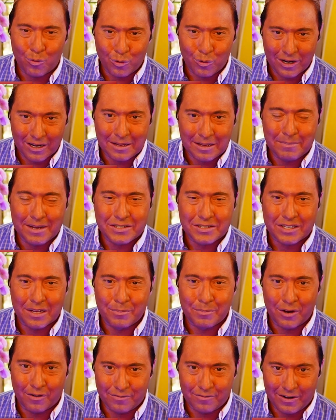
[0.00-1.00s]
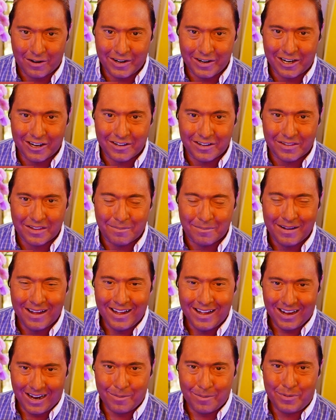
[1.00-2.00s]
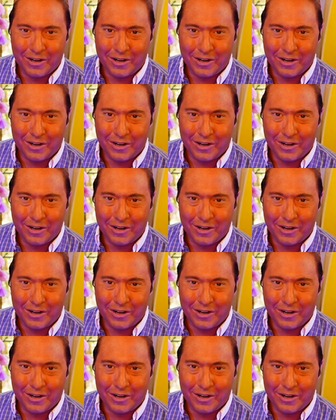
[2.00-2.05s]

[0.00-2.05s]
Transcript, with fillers: I really miss them. You're very good at them.